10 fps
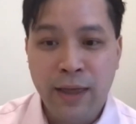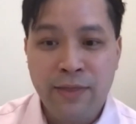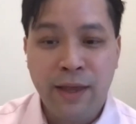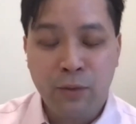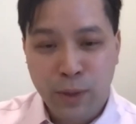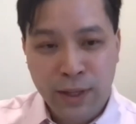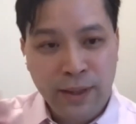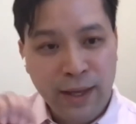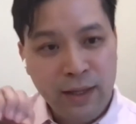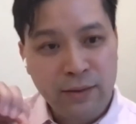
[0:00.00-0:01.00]
And then when
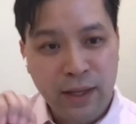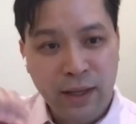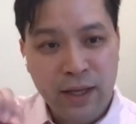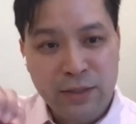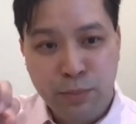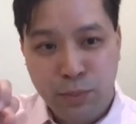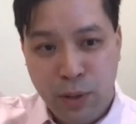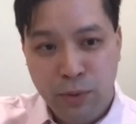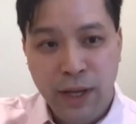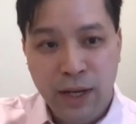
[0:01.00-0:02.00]
that gets
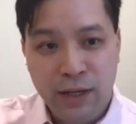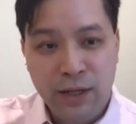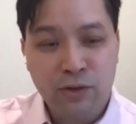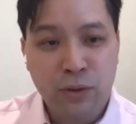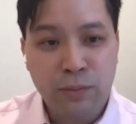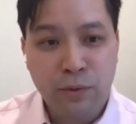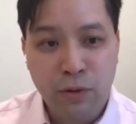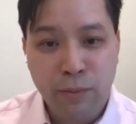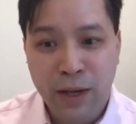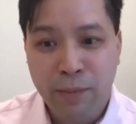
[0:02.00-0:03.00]
propagated into
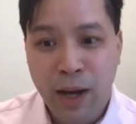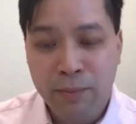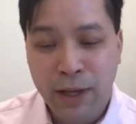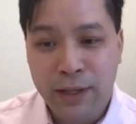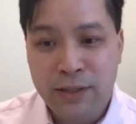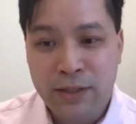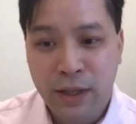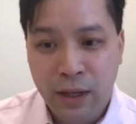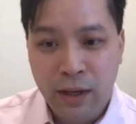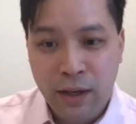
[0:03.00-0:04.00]
programmatic pipelines,
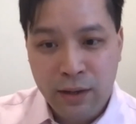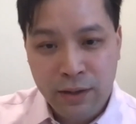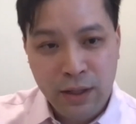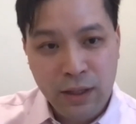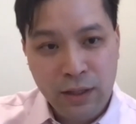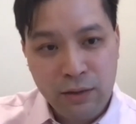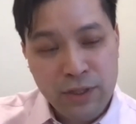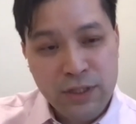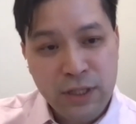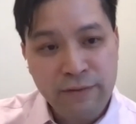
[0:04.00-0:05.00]
the
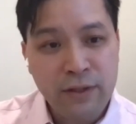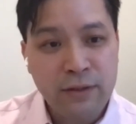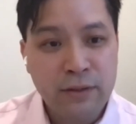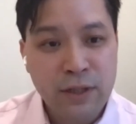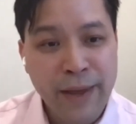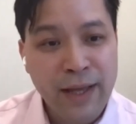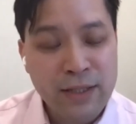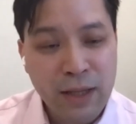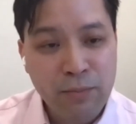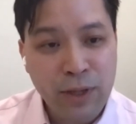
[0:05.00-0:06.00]
receiving demand
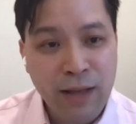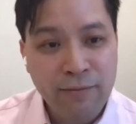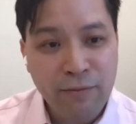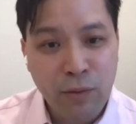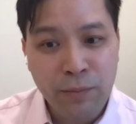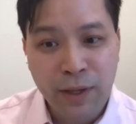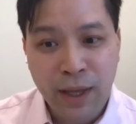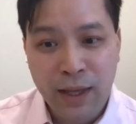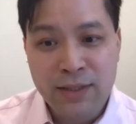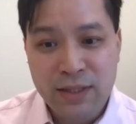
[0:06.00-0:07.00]
side platform
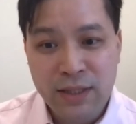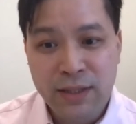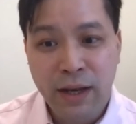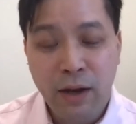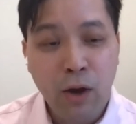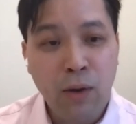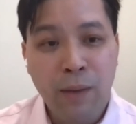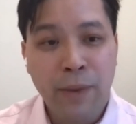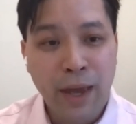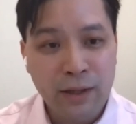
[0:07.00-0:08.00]
can see that, oh,
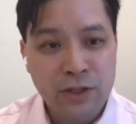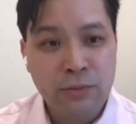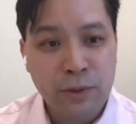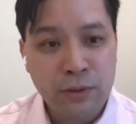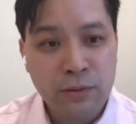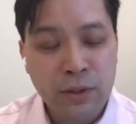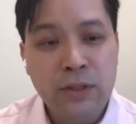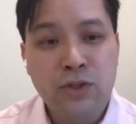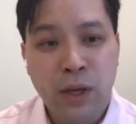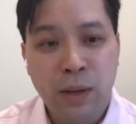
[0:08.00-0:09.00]
I'm eligible.
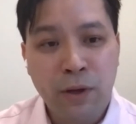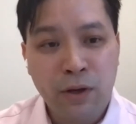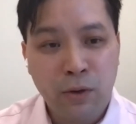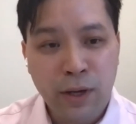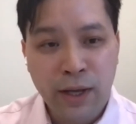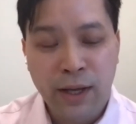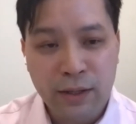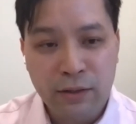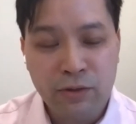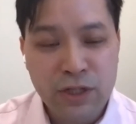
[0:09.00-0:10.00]
So I'm going to go ahead
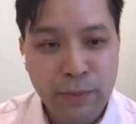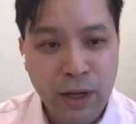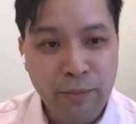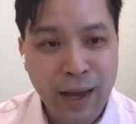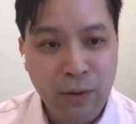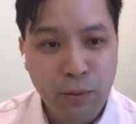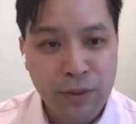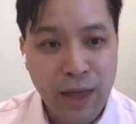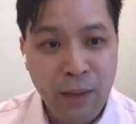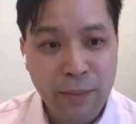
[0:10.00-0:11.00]
and respond back
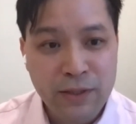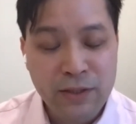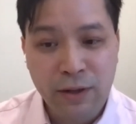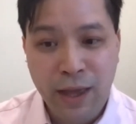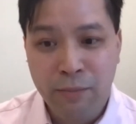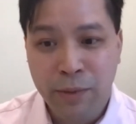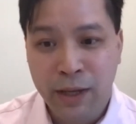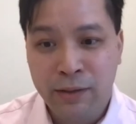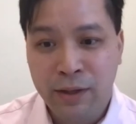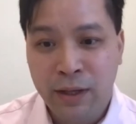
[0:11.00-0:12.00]
with app install
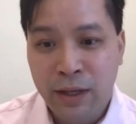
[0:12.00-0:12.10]
campaign.